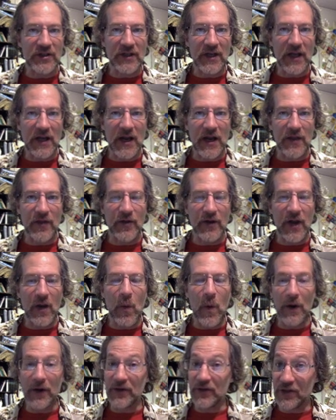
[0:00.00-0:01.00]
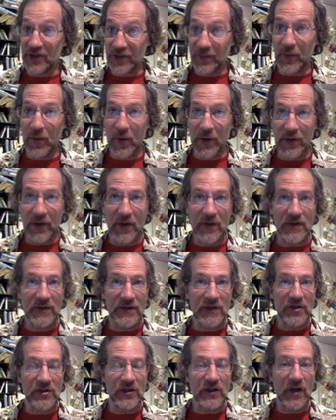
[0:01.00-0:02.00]
and I thought I wanted to support those
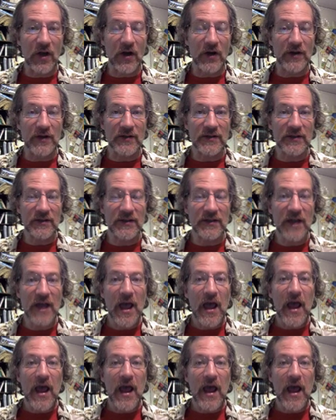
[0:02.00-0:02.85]
digital artists